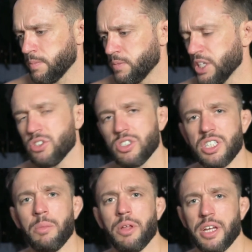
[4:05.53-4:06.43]
These are
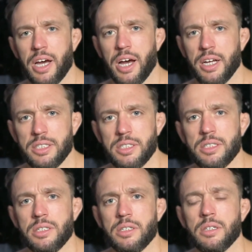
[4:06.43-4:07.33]
some of the guys
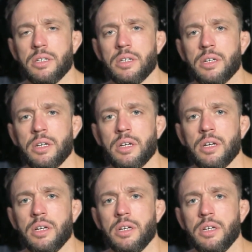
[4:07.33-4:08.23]

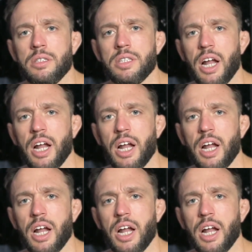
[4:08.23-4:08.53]
that